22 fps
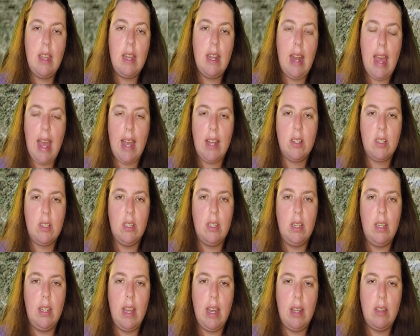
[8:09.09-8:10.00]
can
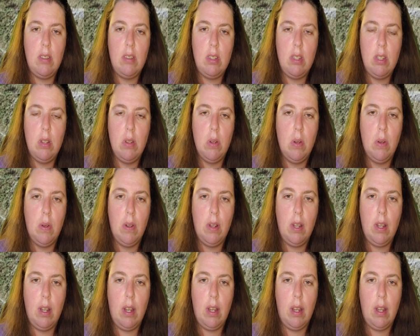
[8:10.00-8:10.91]
actually get to
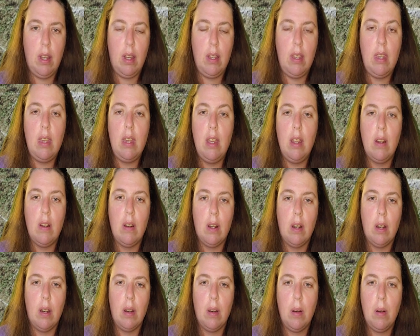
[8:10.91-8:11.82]
a
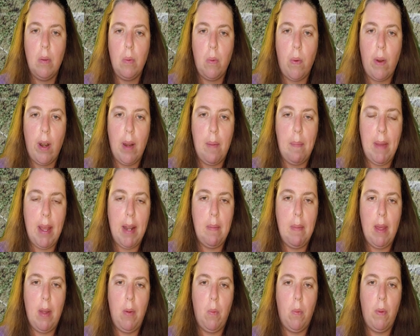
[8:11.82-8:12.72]
year where it might have
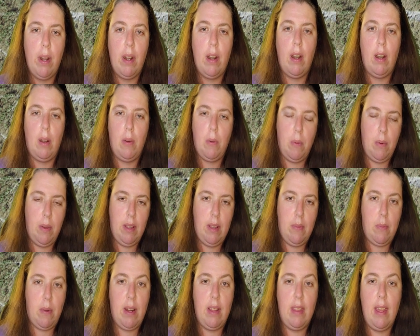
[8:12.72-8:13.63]
been winter,
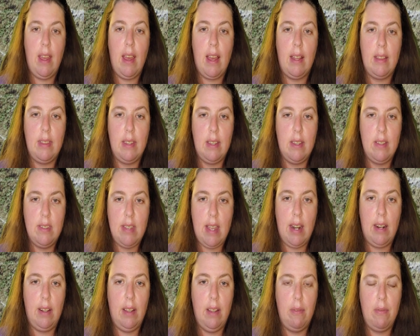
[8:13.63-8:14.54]
where they got the
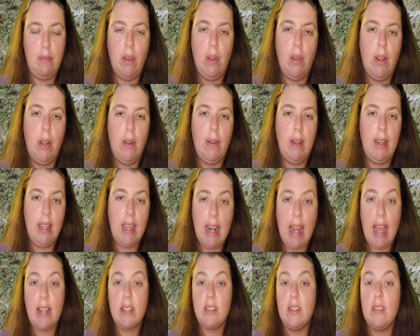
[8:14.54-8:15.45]
satellite photo, and you can
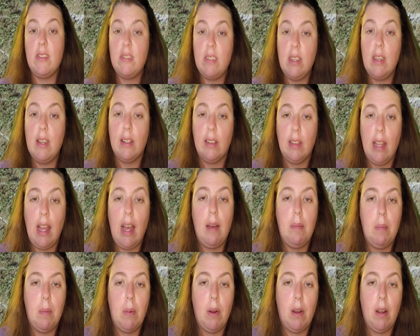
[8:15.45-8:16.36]
actually see a
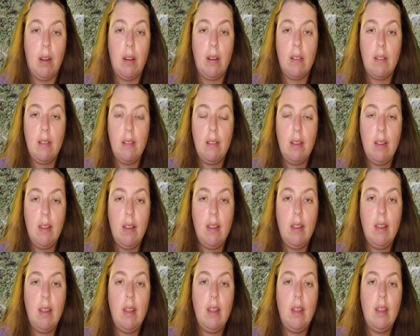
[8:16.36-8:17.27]
lot more
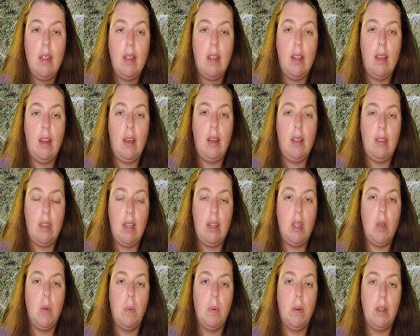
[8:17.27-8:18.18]
than
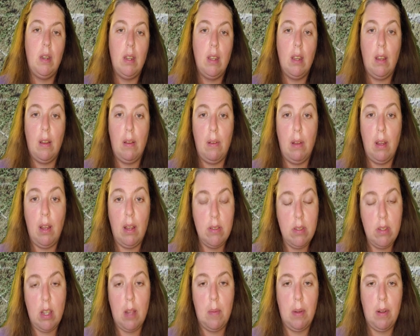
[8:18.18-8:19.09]
you would a
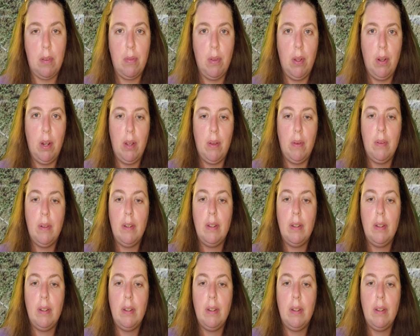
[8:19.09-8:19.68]
summer photo.